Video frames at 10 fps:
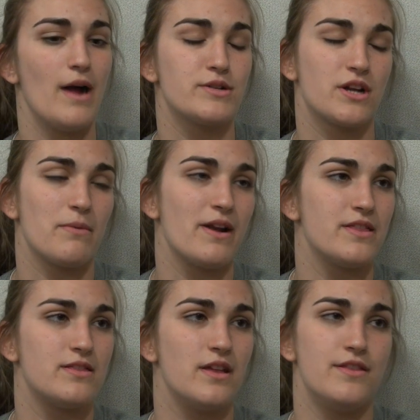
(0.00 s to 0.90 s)
Iowa Star
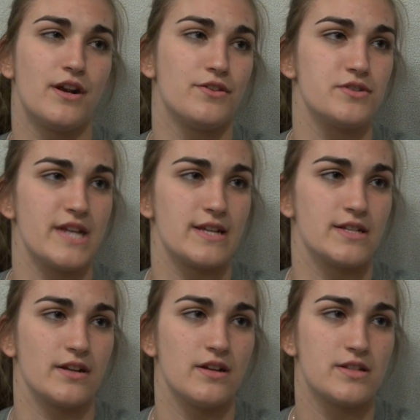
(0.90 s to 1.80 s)
College, they're
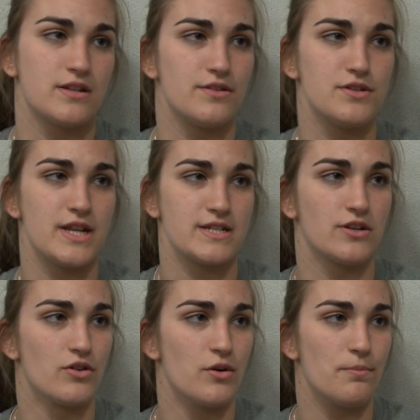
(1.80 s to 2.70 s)
enthusiastic. It's an
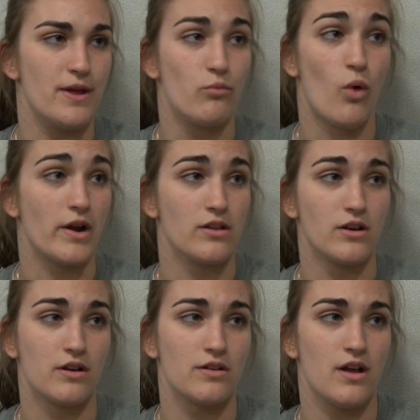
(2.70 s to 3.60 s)
enthusiastic group. They want to
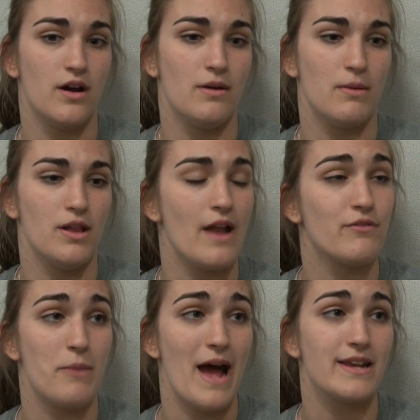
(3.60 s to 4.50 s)
learn. Um, a lot
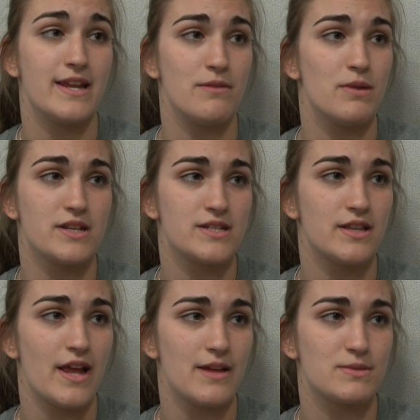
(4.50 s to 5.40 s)
of them had key minutes in
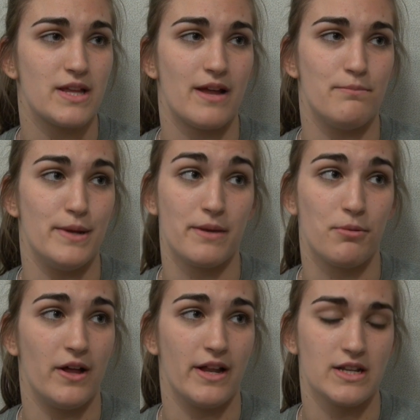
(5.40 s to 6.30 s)
the games. They had big
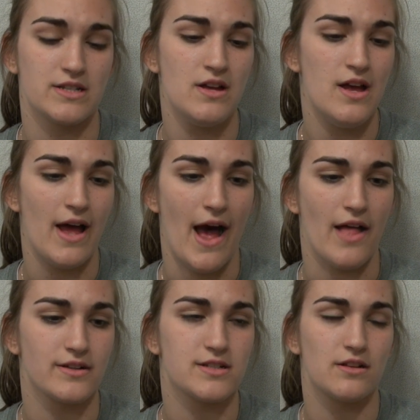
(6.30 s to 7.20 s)
plays.
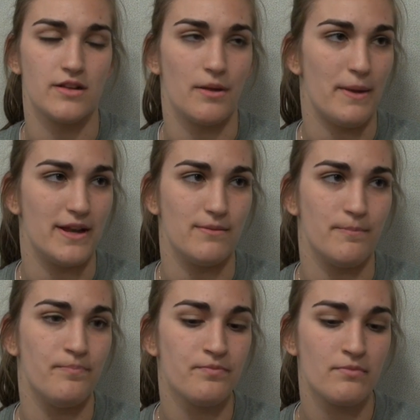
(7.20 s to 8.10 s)
Alex, Kalia
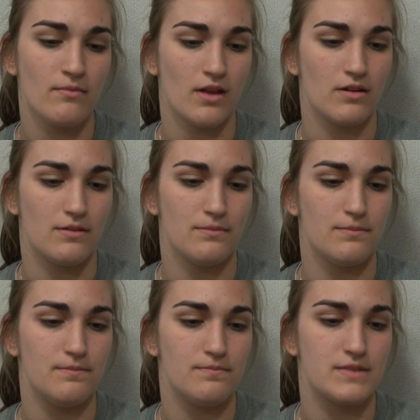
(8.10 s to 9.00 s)
Payton,
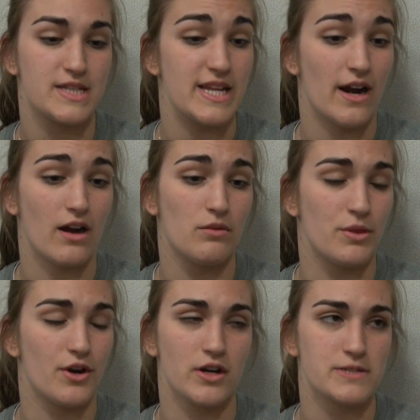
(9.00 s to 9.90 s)
um, Sierra with
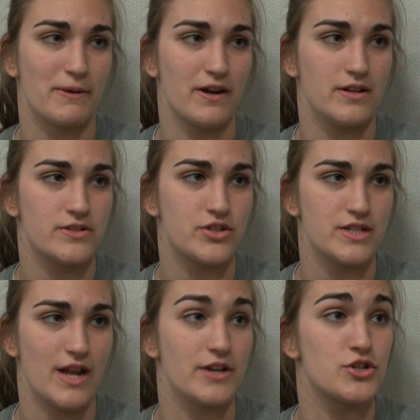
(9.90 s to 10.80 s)
her experience.
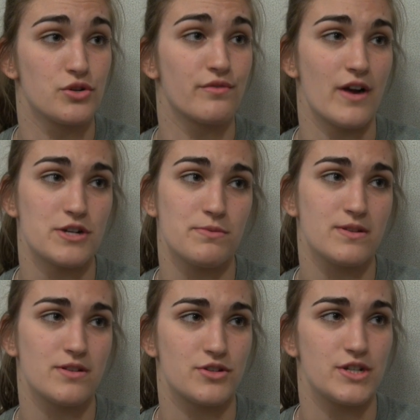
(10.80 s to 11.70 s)
She's not a true
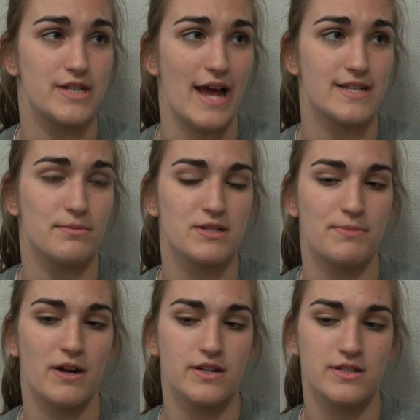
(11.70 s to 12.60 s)
freshman, so yeah. she's had some
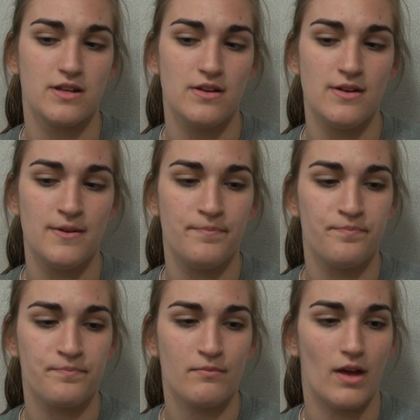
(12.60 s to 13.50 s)
experience.
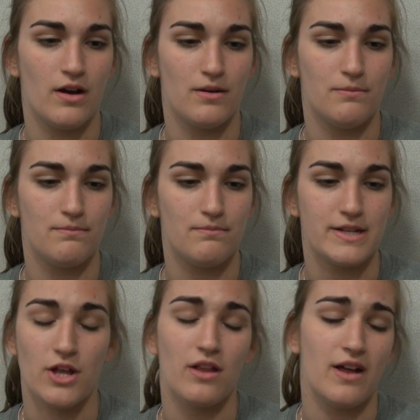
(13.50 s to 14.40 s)
Um,
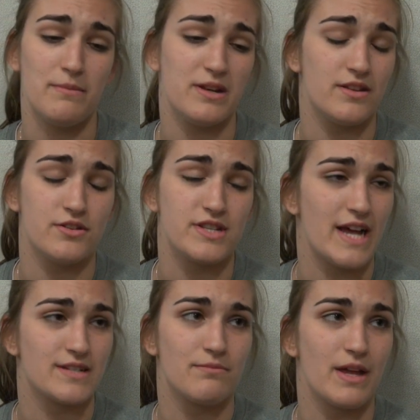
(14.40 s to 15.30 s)
it's all. I mean,
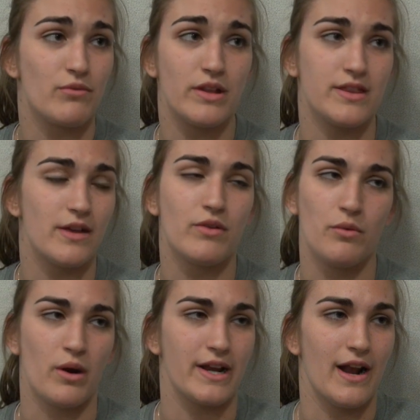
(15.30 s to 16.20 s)
enthusiasm. They really, they really
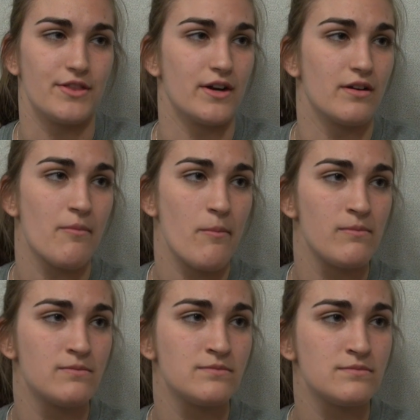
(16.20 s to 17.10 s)
want to get out there. Do
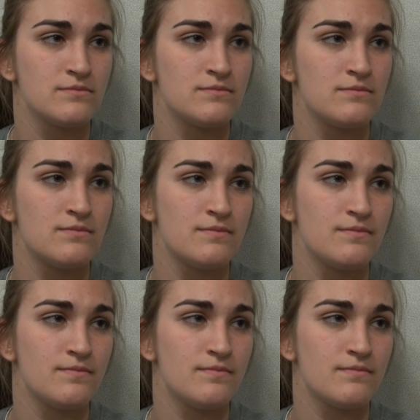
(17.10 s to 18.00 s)
you expect like everyone
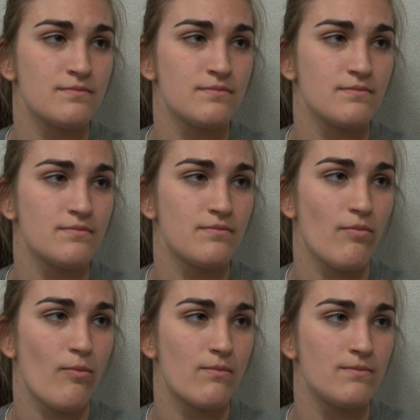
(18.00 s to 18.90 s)
to contribute kind of right
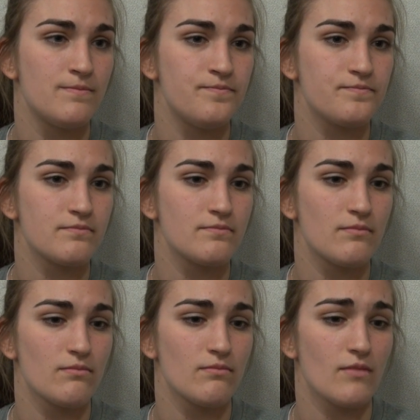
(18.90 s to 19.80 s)
away? It's just, it was
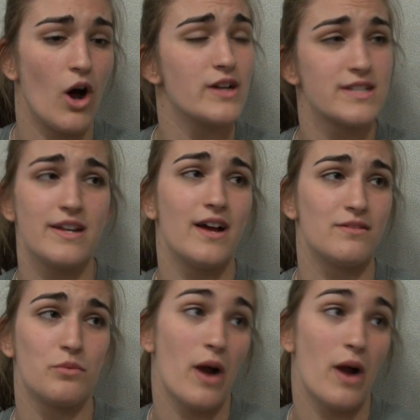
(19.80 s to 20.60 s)
just great. Honestly, yeah.